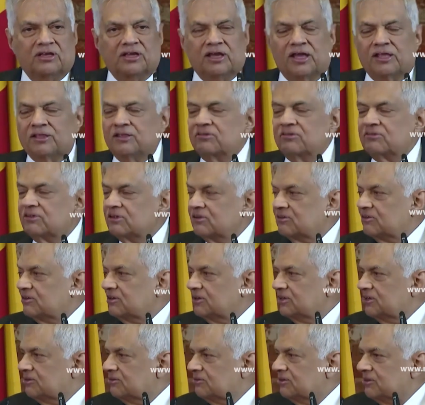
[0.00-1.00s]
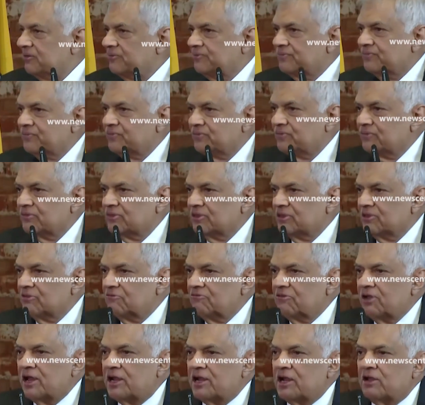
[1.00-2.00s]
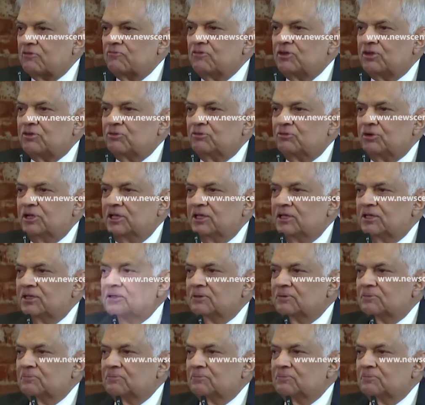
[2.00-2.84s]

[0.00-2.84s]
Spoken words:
and the 60s. Where are we today?